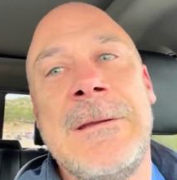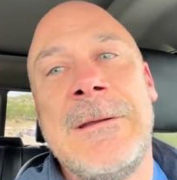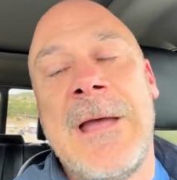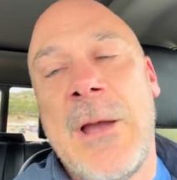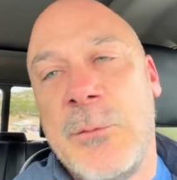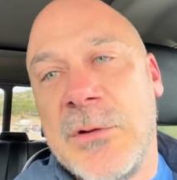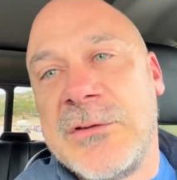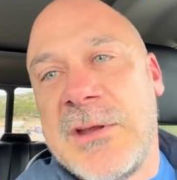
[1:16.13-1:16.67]

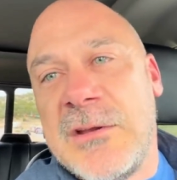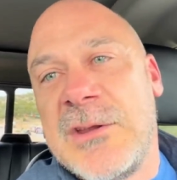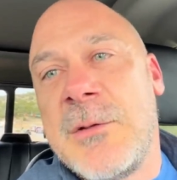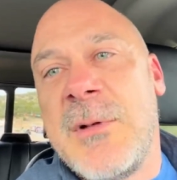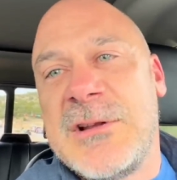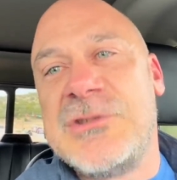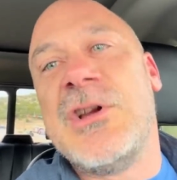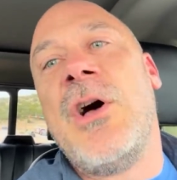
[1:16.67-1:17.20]
I will tell you that
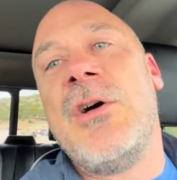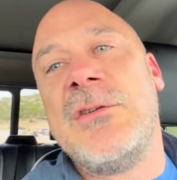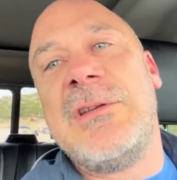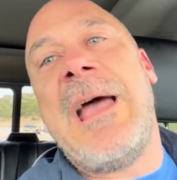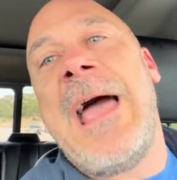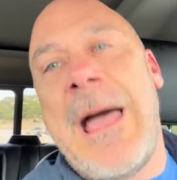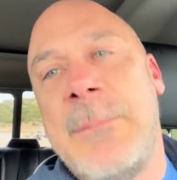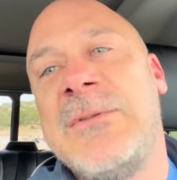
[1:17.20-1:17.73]
my jaw is
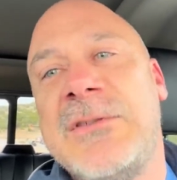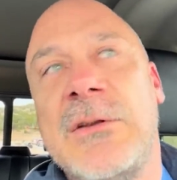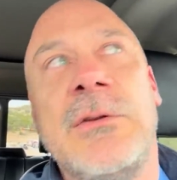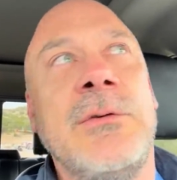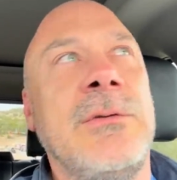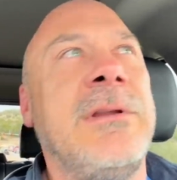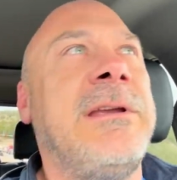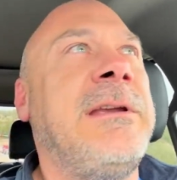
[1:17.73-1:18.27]

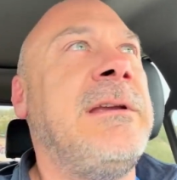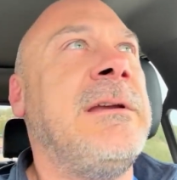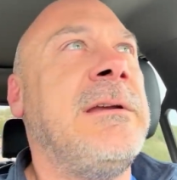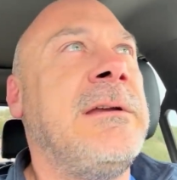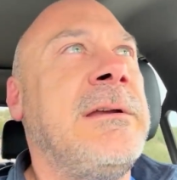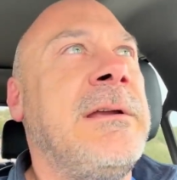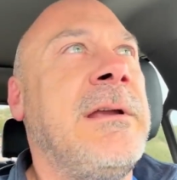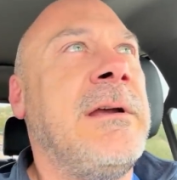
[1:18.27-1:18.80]
absolutely
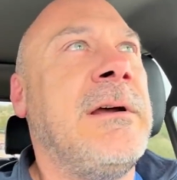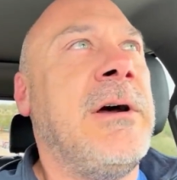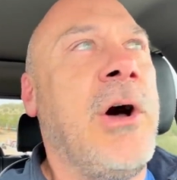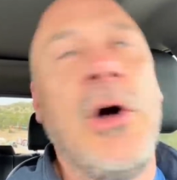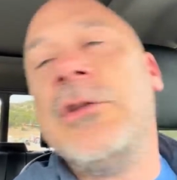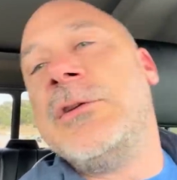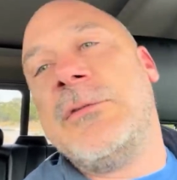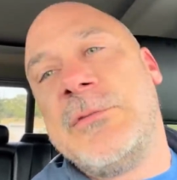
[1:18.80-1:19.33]

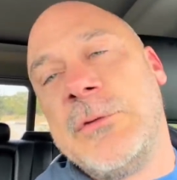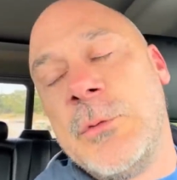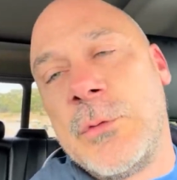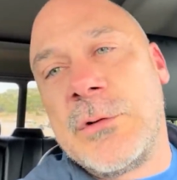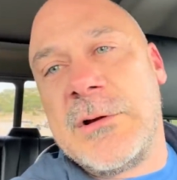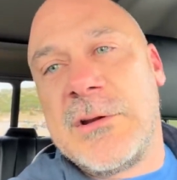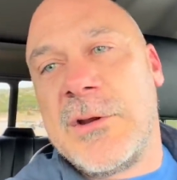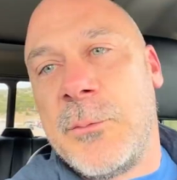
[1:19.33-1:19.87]
on the
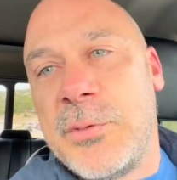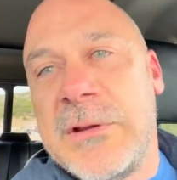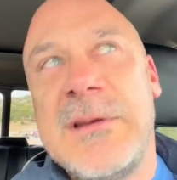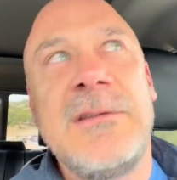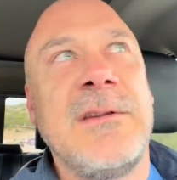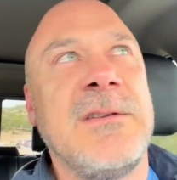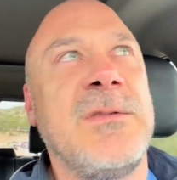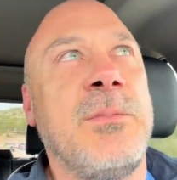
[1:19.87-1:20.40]
floor in
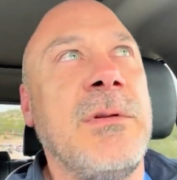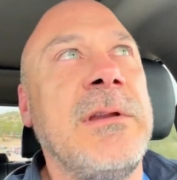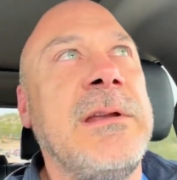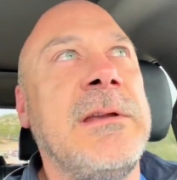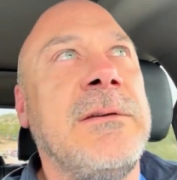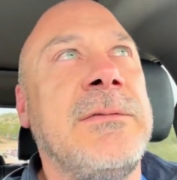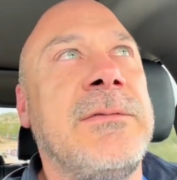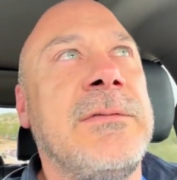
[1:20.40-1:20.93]
complete
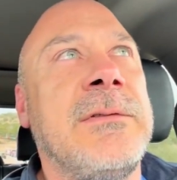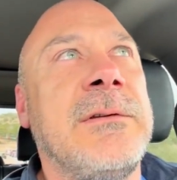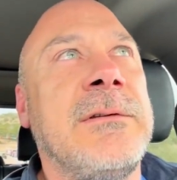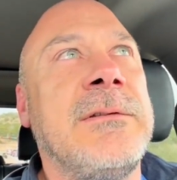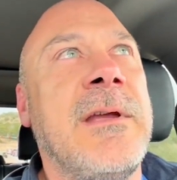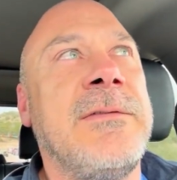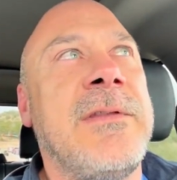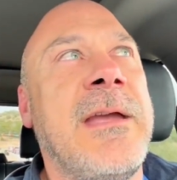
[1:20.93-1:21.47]
disbelief
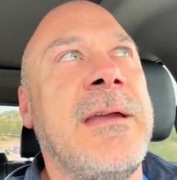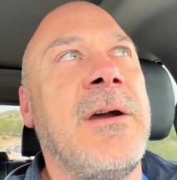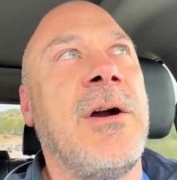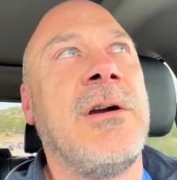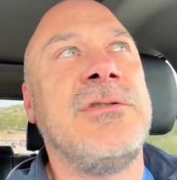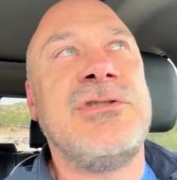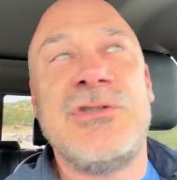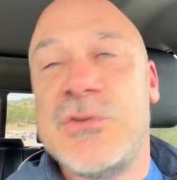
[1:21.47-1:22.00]
that they
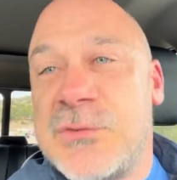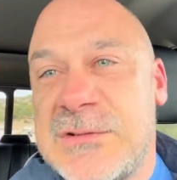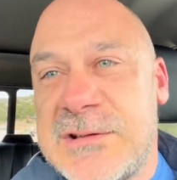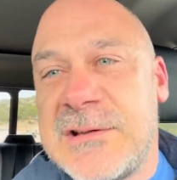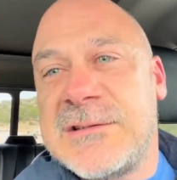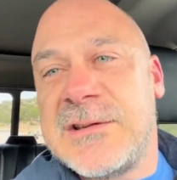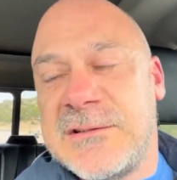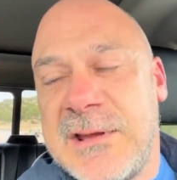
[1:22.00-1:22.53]
are
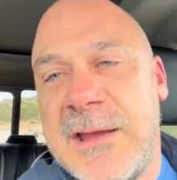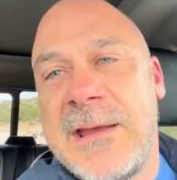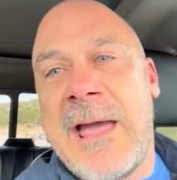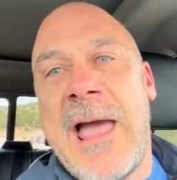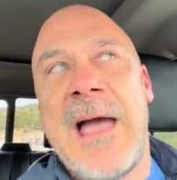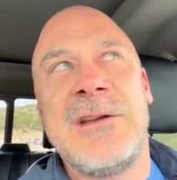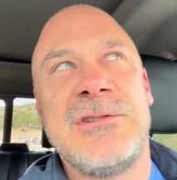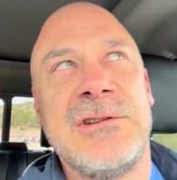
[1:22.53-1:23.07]
choosing to take
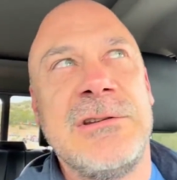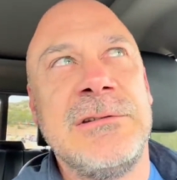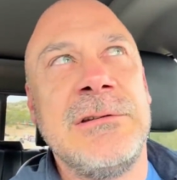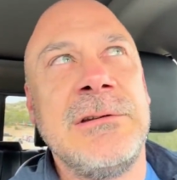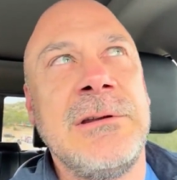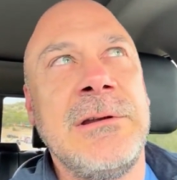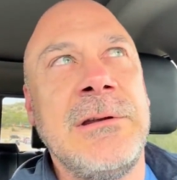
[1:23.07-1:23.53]
action